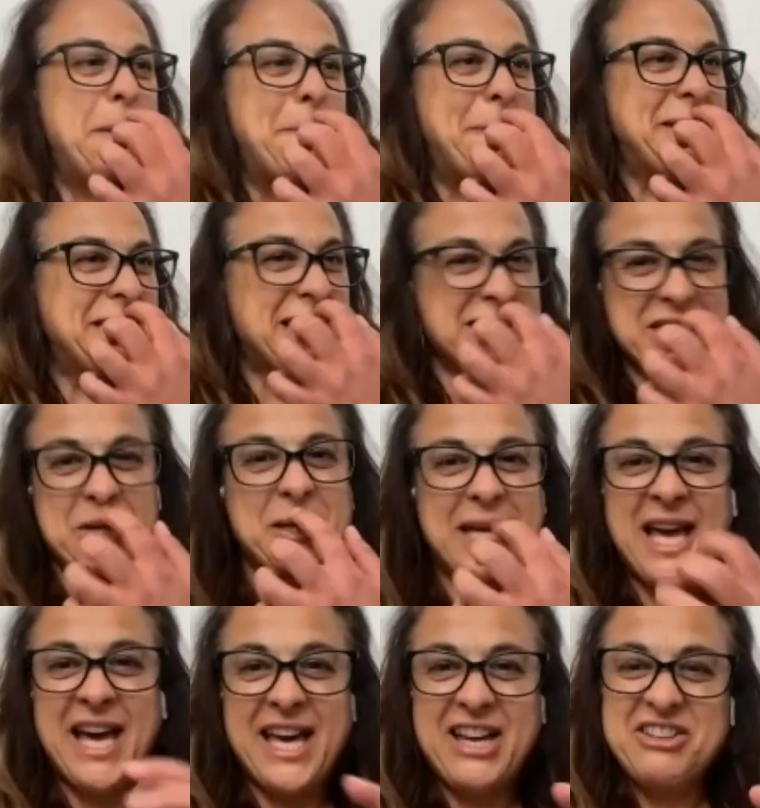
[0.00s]
But that's
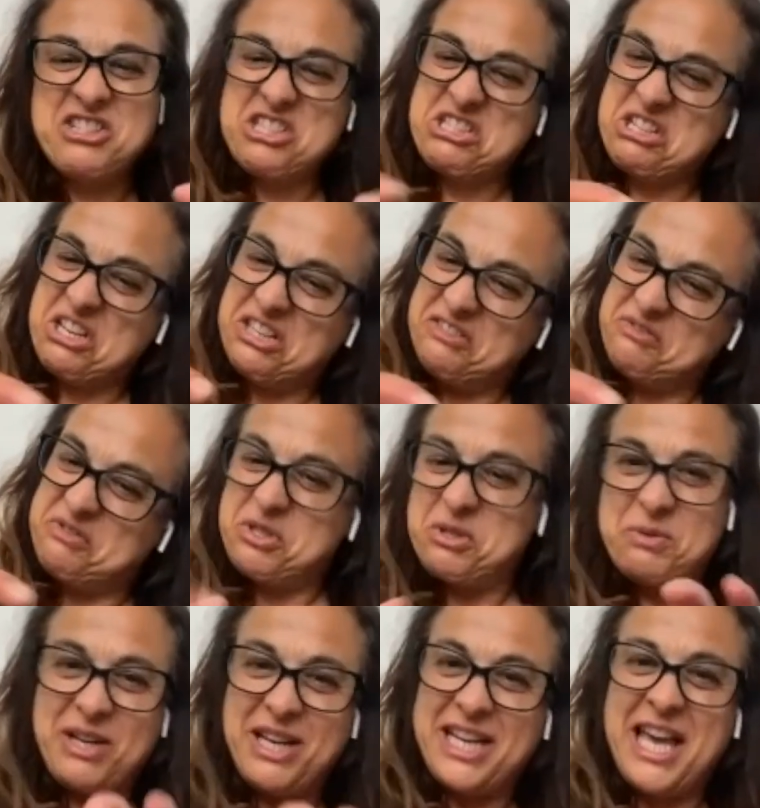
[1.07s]
okay. I just kind of do
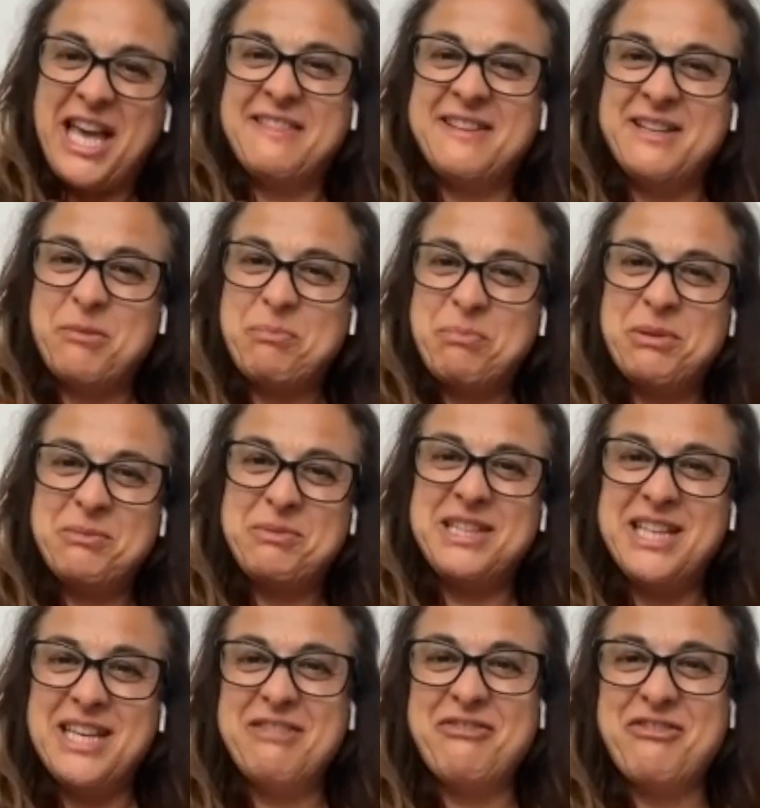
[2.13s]
what I can, and I put them in
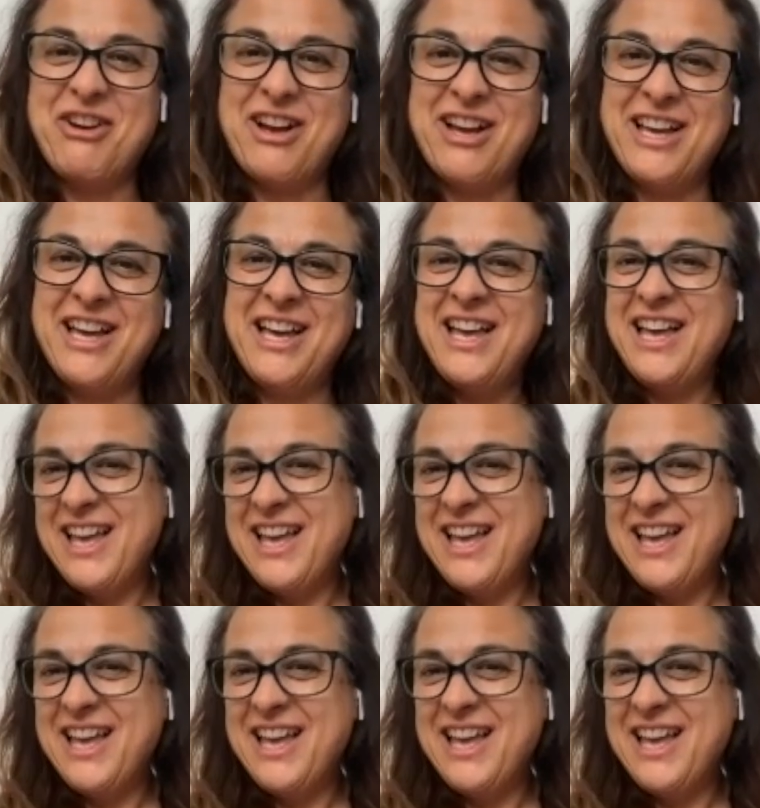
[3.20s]
the air fryer.